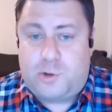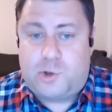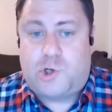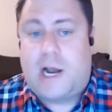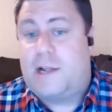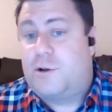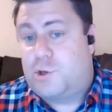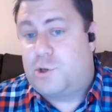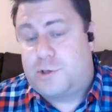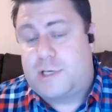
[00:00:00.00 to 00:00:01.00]
to Australia and
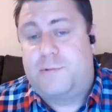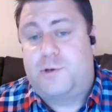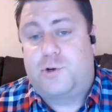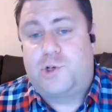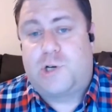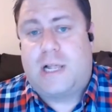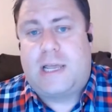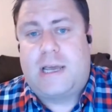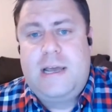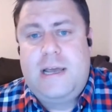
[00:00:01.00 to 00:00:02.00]
tourists coming to
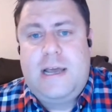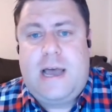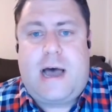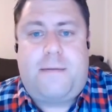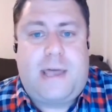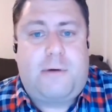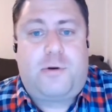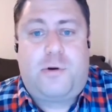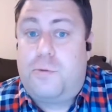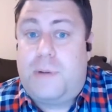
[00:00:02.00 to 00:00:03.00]
Australia, that
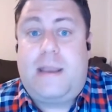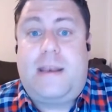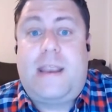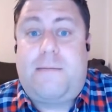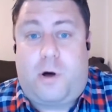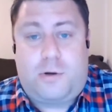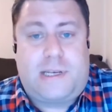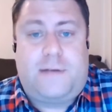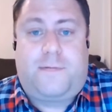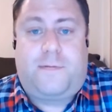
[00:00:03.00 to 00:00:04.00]
would all be net
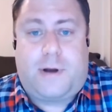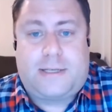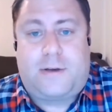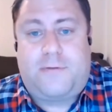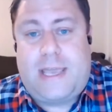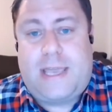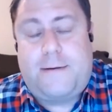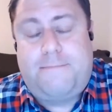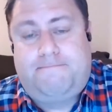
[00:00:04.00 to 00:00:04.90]
positive for us over here.